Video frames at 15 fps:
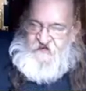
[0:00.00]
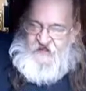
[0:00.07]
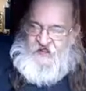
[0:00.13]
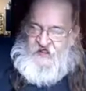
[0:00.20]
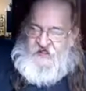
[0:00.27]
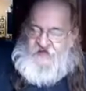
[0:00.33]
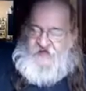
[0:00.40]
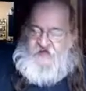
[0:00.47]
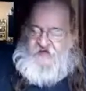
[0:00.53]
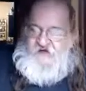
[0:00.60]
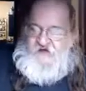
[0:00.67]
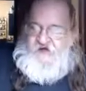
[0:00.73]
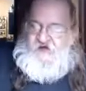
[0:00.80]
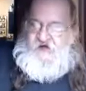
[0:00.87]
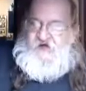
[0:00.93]
and
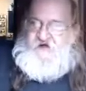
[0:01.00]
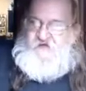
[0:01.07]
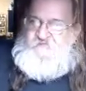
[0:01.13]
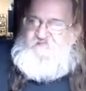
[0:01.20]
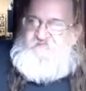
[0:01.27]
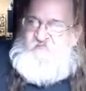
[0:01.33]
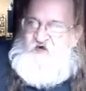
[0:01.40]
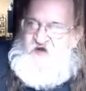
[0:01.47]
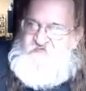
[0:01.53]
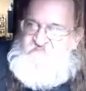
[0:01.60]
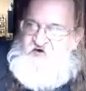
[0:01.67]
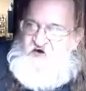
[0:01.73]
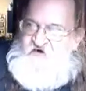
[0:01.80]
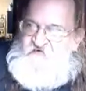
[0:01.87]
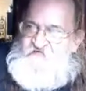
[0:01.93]

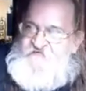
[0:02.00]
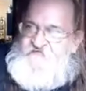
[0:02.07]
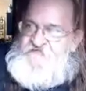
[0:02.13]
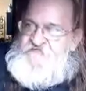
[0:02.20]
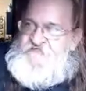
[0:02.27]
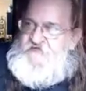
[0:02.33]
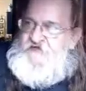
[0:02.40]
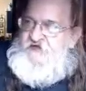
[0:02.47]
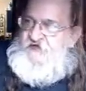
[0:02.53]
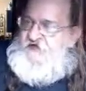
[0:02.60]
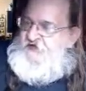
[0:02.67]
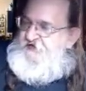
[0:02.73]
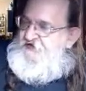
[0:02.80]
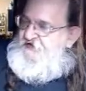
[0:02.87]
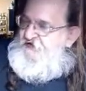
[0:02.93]
rainbows
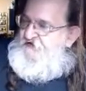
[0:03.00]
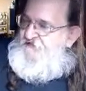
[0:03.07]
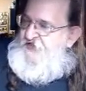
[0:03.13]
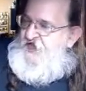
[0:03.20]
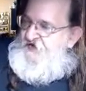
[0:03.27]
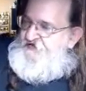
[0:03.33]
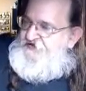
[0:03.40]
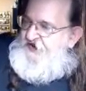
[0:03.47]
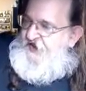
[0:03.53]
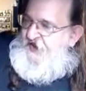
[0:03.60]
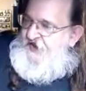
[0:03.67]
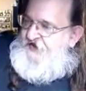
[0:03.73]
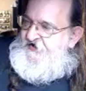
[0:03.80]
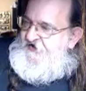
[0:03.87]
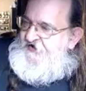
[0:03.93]
in that
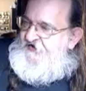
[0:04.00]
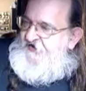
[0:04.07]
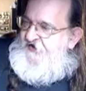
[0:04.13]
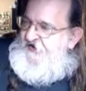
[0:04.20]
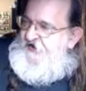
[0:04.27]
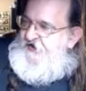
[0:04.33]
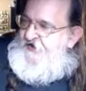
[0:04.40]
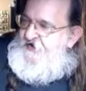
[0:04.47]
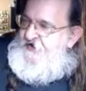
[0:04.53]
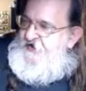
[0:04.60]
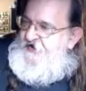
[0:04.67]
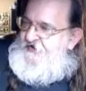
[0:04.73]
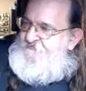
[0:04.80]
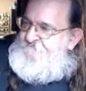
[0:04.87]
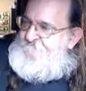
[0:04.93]
tank.
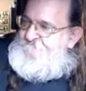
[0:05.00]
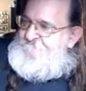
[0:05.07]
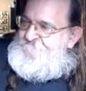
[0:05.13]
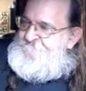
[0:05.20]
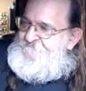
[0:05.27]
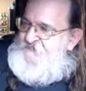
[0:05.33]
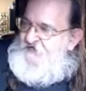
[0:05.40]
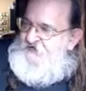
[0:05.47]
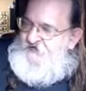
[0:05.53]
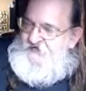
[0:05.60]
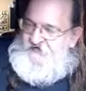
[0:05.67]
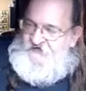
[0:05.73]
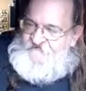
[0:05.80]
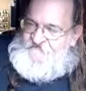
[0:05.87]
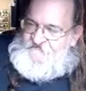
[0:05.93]
And
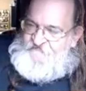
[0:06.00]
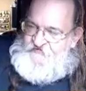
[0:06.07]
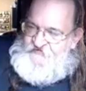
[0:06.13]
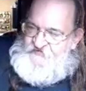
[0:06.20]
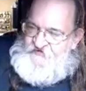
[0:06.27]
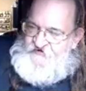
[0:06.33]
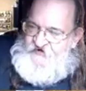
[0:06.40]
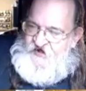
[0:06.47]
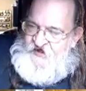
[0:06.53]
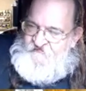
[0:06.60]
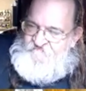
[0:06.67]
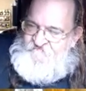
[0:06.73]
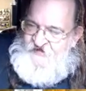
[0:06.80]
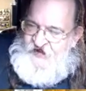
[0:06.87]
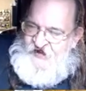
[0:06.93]
it's really
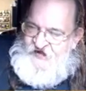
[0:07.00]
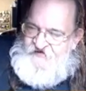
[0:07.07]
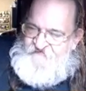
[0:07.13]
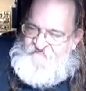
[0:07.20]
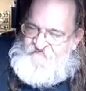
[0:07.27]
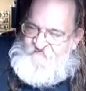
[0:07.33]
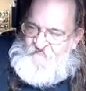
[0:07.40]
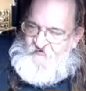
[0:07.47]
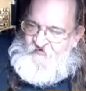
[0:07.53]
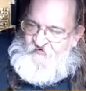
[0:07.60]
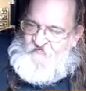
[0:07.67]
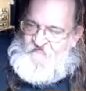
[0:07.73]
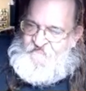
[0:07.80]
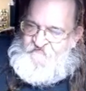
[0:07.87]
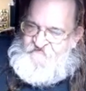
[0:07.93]
not made
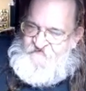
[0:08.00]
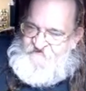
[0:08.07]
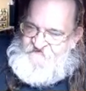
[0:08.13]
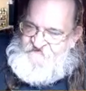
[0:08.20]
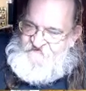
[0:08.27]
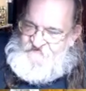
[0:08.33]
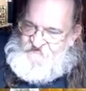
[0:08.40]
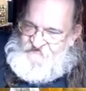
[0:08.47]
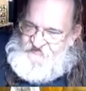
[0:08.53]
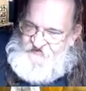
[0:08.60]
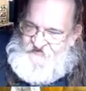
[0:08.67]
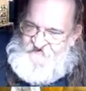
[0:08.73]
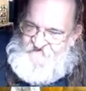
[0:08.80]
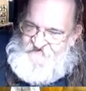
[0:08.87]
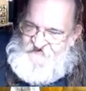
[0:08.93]
for fish to
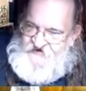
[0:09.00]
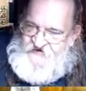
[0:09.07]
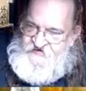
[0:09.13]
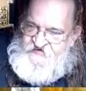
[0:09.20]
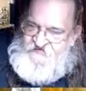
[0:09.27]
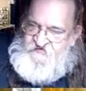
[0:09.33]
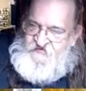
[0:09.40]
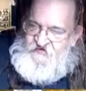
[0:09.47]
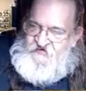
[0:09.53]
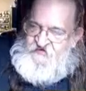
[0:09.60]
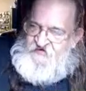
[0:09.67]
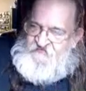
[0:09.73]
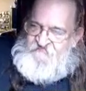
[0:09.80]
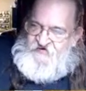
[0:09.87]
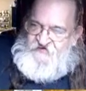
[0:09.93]
live in
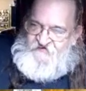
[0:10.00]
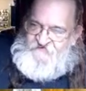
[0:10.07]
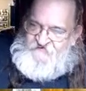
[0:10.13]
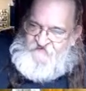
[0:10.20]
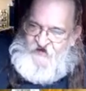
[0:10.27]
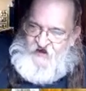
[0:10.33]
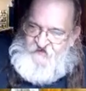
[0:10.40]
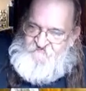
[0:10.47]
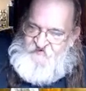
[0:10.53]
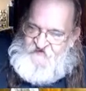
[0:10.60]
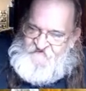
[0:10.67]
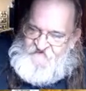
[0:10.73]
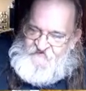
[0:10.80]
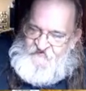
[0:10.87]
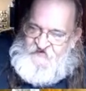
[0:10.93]
because I
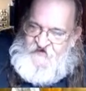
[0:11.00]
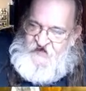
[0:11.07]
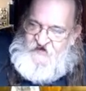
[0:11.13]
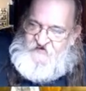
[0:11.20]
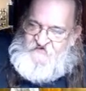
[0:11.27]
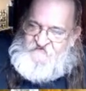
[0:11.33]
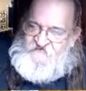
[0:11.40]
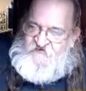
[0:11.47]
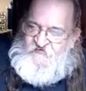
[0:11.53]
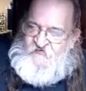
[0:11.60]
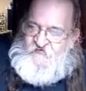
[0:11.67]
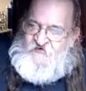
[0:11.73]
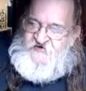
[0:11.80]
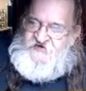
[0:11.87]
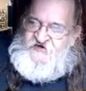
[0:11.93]
basically had it as a
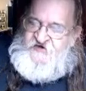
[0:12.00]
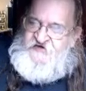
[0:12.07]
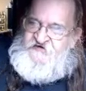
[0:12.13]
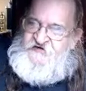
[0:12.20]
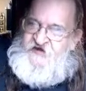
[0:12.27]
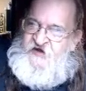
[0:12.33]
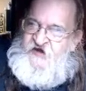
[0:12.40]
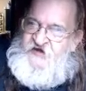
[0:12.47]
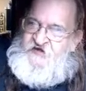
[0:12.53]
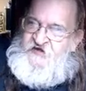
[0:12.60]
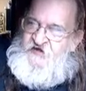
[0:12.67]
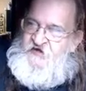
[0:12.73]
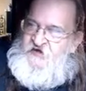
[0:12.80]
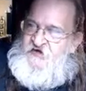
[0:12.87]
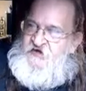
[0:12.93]
quarantine tank.
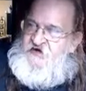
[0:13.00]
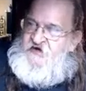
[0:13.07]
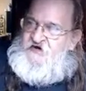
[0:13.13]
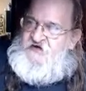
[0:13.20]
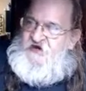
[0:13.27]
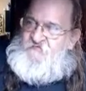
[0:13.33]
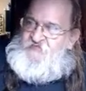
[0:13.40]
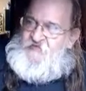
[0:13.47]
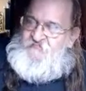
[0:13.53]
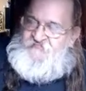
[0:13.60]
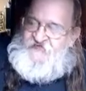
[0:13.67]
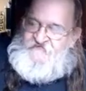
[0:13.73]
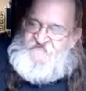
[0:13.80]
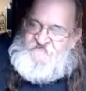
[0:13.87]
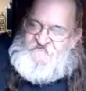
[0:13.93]
A couple of
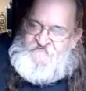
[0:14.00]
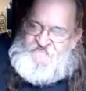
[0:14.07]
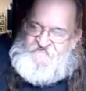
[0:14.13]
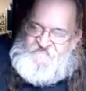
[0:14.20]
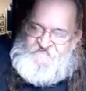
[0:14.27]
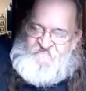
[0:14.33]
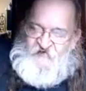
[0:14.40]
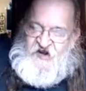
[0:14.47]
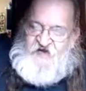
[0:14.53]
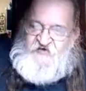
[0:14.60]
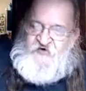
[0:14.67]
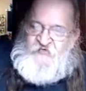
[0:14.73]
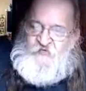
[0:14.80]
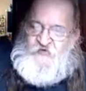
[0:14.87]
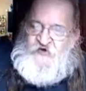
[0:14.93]
pieces of
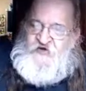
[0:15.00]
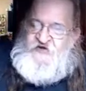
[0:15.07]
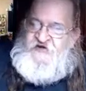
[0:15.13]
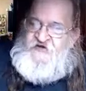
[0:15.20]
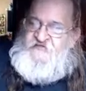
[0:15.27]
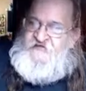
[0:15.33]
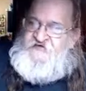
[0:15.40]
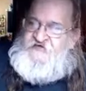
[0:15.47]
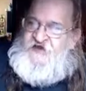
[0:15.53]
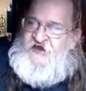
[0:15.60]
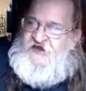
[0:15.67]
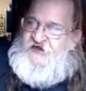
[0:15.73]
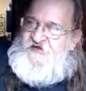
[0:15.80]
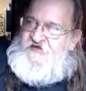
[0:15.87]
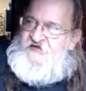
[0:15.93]
spider wood in the
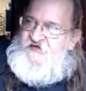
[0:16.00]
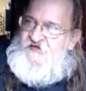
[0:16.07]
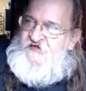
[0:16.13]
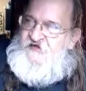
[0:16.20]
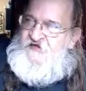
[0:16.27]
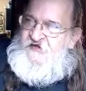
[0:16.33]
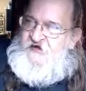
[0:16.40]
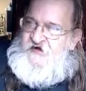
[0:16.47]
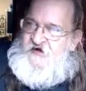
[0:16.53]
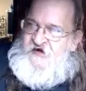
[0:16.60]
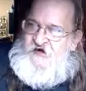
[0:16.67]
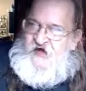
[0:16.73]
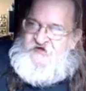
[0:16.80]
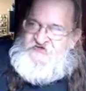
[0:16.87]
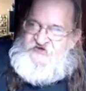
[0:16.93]
tank.
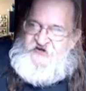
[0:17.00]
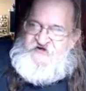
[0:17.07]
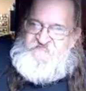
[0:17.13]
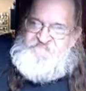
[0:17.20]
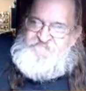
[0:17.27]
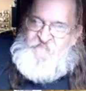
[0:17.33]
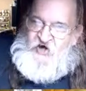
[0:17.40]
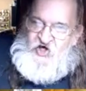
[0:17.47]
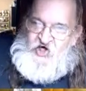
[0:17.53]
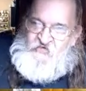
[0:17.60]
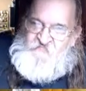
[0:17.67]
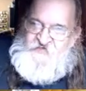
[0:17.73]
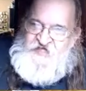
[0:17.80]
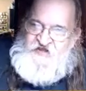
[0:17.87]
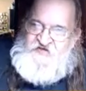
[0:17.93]
I did
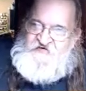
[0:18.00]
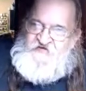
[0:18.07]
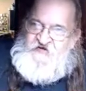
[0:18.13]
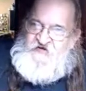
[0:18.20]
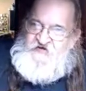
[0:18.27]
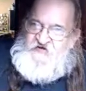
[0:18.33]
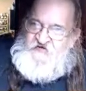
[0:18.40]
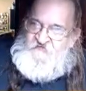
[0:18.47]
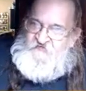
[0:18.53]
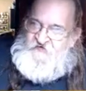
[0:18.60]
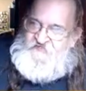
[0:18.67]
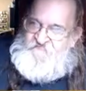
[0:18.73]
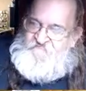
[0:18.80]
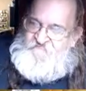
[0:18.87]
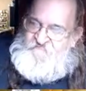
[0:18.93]
malm it
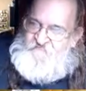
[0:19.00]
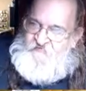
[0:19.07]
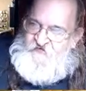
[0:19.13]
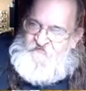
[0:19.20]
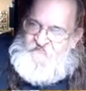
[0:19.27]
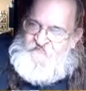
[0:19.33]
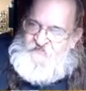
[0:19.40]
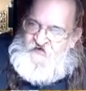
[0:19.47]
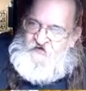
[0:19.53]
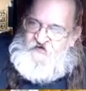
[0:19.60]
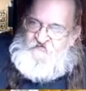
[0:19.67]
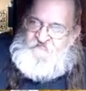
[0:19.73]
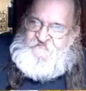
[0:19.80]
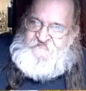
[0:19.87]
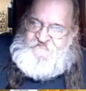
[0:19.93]
with
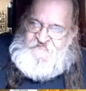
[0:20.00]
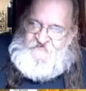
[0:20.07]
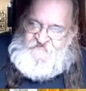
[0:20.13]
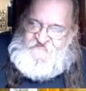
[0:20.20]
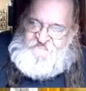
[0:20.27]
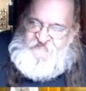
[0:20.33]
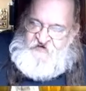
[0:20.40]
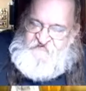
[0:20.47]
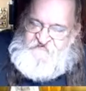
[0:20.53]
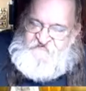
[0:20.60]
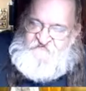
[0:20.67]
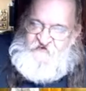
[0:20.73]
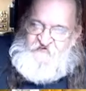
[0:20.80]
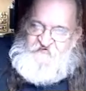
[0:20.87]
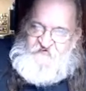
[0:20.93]
the sponge
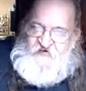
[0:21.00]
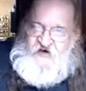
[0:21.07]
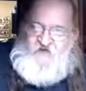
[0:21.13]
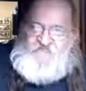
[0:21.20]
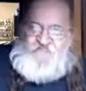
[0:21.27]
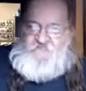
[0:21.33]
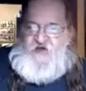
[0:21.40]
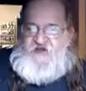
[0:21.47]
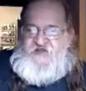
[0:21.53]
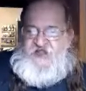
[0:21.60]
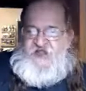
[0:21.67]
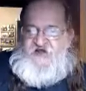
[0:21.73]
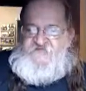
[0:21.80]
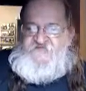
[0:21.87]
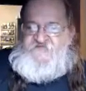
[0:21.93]
filter off of my
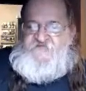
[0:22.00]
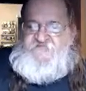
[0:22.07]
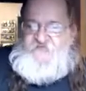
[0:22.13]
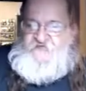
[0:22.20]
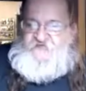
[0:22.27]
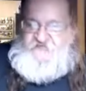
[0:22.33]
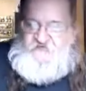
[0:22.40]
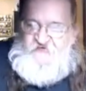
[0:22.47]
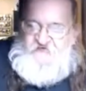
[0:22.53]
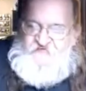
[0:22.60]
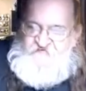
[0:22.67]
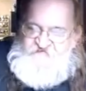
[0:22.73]
canister filter in